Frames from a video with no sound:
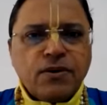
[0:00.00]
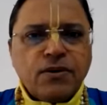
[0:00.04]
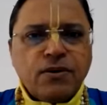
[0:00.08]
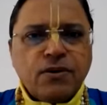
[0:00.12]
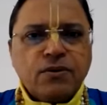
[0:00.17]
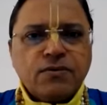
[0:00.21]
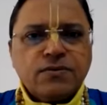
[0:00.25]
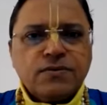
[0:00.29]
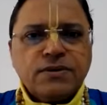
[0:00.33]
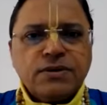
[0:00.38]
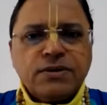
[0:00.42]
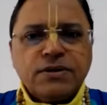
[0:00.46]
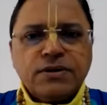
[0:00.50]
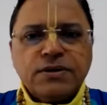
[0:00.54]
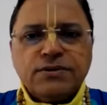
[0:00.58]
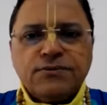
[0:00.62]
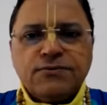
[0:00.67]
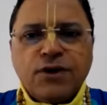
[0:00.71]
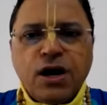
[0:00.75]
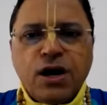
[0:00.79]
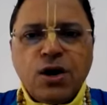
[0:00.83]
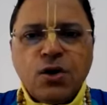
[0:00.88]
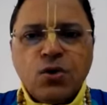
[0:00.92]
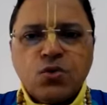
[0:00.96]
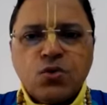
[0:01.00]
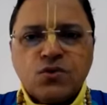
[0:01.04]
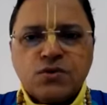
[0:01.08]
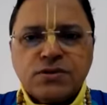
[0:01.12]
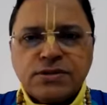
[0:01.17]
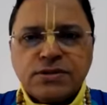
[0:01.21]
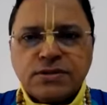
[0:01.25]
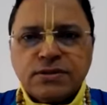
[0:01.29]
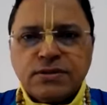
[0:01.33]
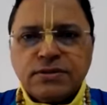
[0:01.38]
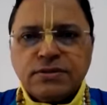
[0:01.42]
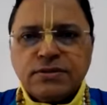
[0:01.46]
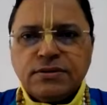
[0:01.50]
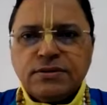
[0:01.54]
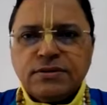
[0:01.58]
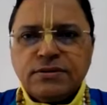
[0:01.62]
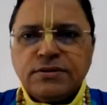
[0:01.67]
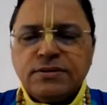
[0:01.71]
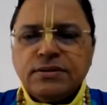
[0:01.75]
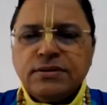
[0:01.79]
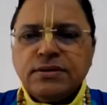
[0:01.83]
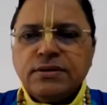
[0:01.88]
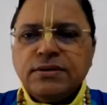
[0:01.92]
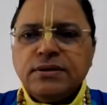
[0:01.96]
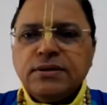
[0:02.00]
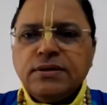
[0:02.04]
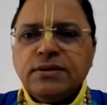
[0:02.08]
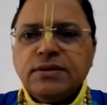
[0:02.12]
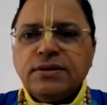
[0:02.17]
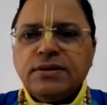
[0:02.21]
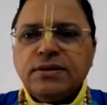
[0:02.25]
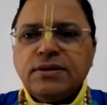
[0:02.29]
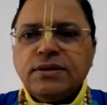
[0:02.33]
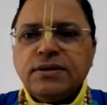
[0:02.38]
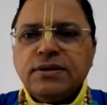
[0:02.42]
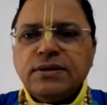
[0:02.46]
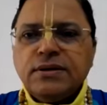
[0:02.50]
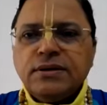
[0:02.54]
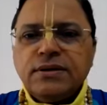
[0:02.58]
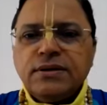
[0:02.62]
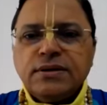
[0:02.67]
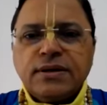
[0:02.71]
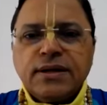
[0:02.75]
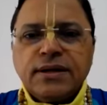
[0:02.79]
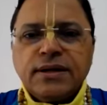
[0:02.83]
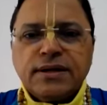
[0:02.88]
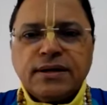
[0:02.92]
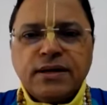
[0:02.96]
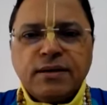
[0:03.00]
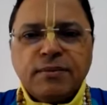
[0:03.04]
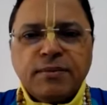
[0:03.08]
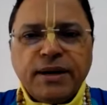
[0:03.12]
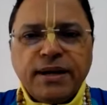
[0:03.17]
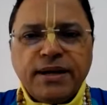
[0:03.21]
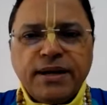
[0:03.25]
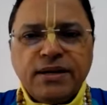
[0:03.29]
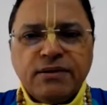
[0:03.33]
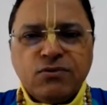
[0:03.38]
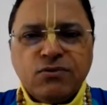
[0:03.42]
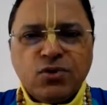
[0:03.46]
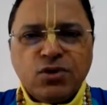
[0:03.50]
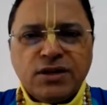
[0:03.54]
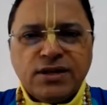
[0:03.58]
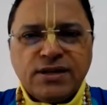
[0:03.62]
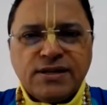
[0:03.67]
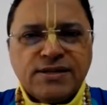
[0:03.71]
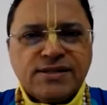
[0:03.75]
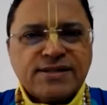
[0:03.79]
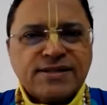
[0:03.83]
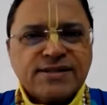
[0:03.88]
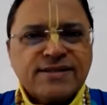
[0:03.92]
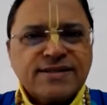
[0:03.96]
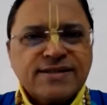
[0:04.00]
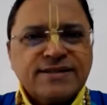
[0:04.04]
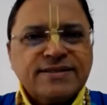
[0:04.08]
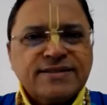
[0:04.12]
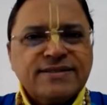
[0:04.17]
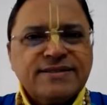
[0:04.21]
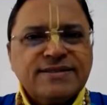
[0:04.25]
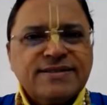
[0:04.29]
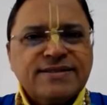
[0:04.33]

of the vows taken by devotees